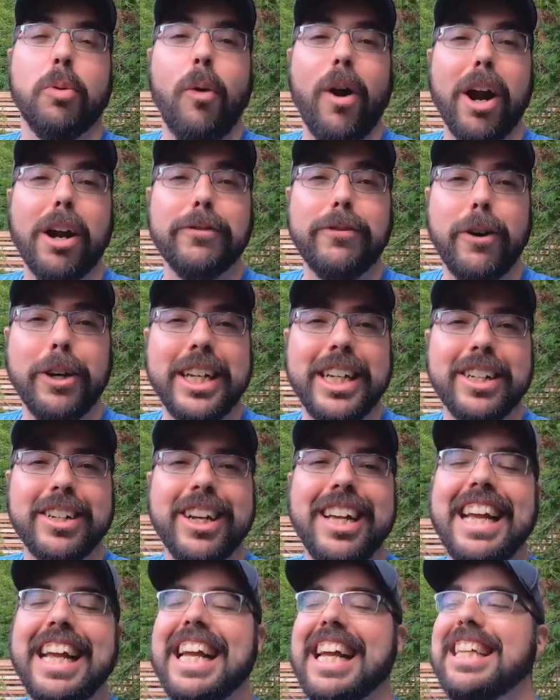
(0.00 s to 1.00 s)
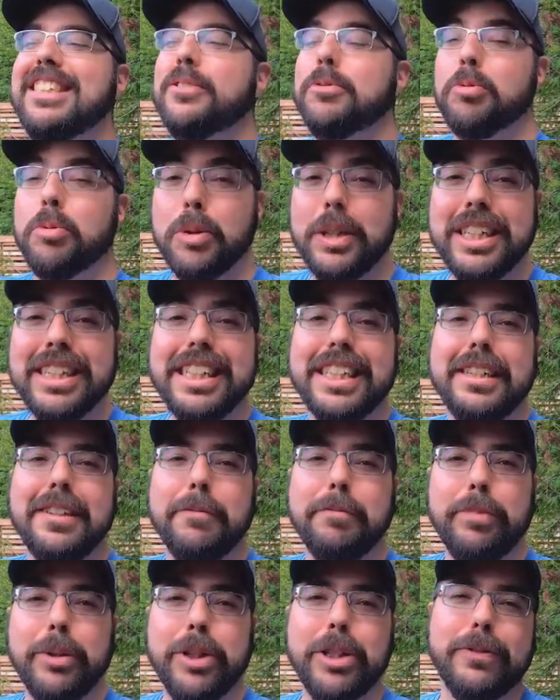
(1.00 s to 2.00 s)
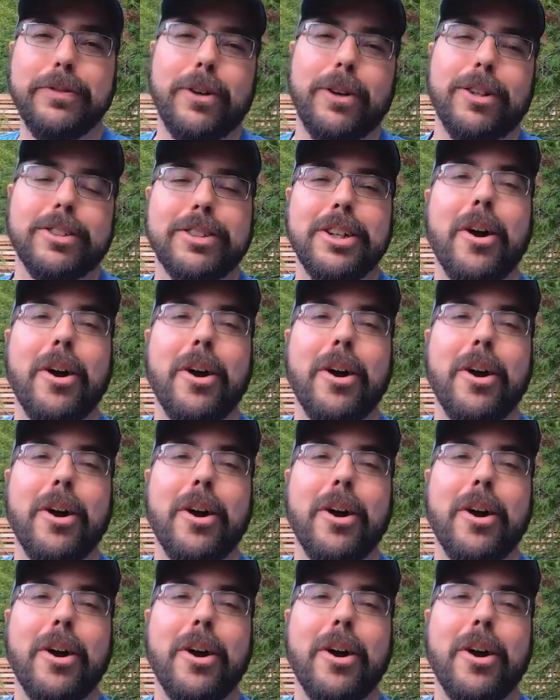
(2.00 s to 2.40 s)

the waterfall here is really beautiful.